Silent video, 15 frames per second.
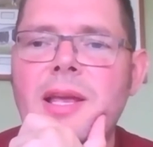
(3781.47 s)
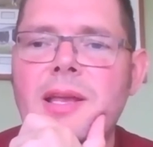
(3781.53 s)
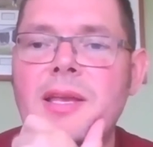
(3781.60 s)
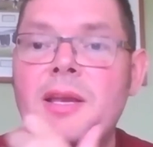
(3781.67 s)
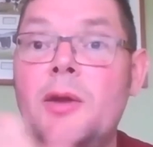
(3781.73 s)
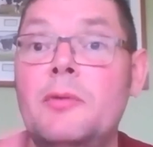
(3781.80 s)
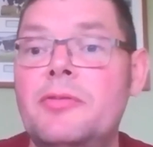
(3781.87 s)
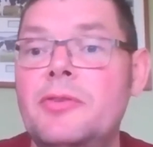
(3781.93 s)
of,
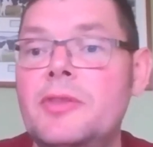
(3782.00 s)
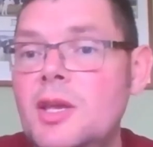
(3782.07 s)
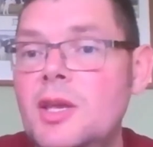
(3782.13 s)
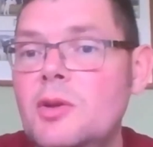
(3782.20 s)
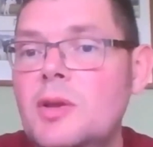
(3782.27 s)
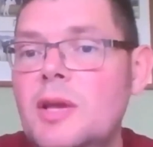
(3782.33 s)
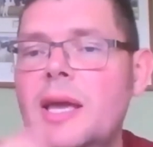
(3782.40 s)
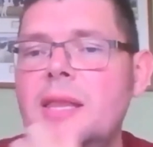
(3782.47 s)
you know, for
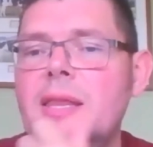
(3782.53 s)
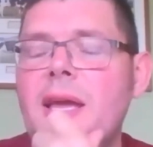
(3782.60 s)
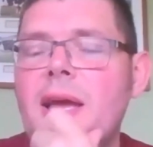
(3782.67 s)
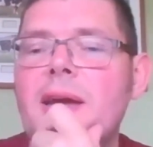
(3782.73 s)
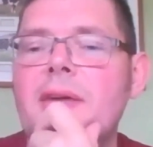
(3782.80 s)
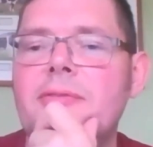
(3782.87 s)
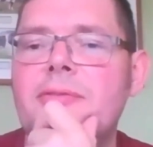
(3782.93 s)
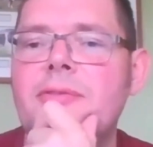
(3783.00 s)
the UK
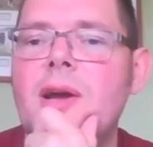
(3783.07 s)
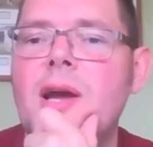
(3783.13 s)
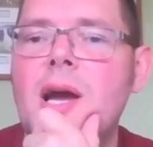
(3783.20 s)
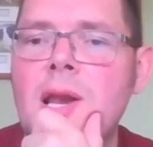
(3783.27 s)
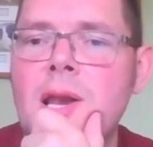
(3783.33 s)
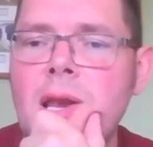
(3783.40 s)
they have